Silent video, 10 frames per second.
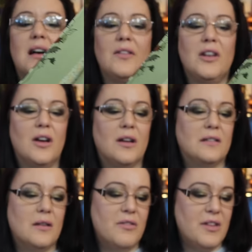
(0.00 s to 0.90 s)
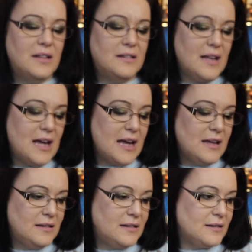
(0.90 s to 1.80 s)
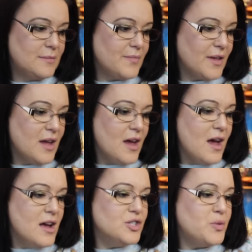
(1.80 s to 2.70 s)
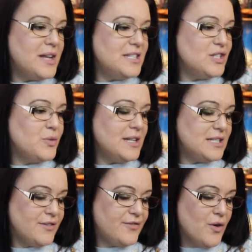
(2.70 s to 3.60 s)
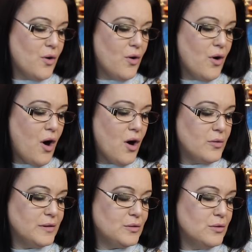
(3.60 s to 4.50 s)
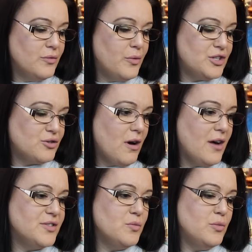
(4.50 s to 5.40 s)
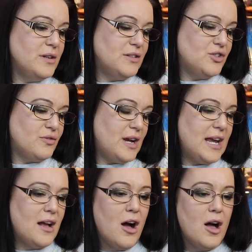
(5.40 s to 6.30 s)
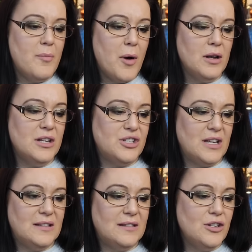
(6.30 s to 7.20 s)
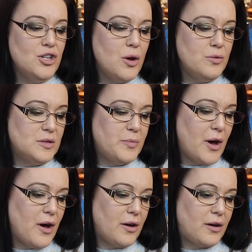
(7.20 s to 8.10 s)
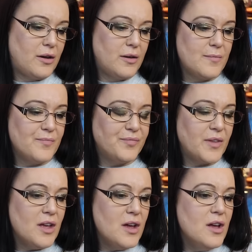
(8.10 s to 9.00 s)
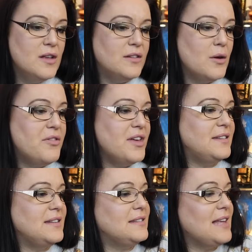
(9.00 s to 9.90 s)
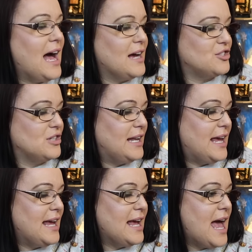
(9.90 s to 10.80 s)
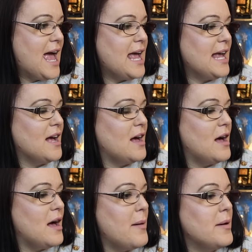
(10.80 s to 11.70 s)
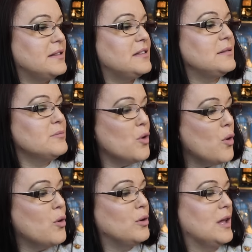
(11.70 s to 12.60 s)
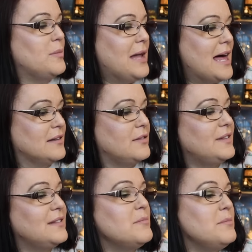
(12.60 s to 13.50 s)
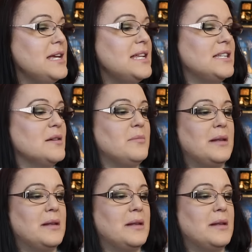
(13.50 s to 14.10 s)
have a look. So this is 2024 Hogwarts School of Witchcraft and Wizardry Herbology. Is it's a notebook. So this is actually a small planner. So this is a medium